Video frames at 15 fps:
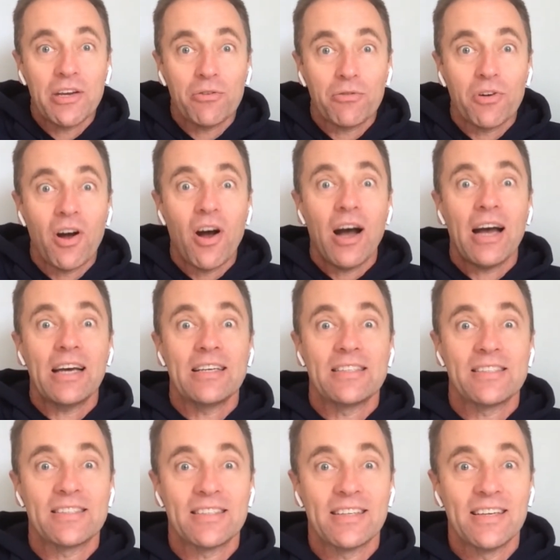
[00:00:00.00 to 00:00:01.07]

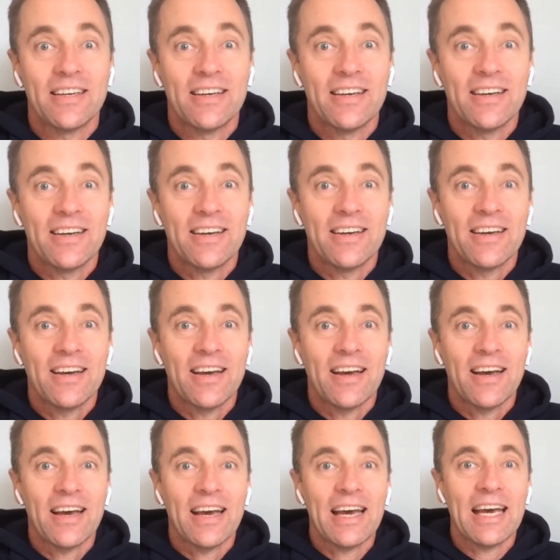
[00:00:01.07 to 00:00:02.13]
rise.
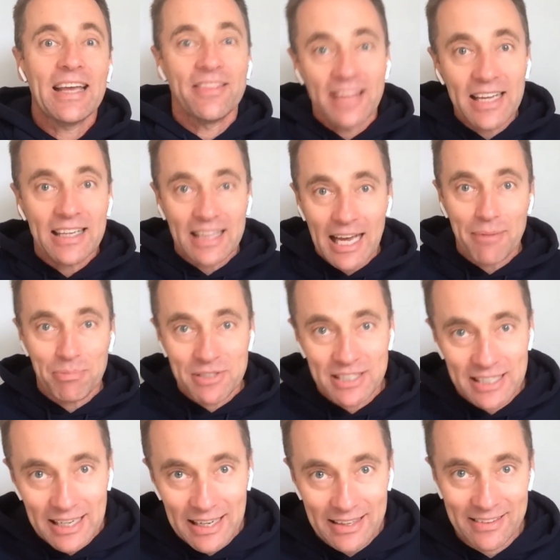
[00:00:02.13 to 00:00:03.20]
And then it happens
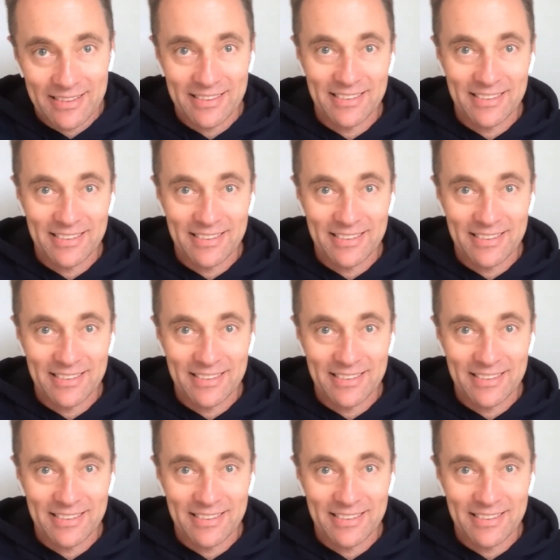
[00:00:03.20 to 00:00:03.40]
again.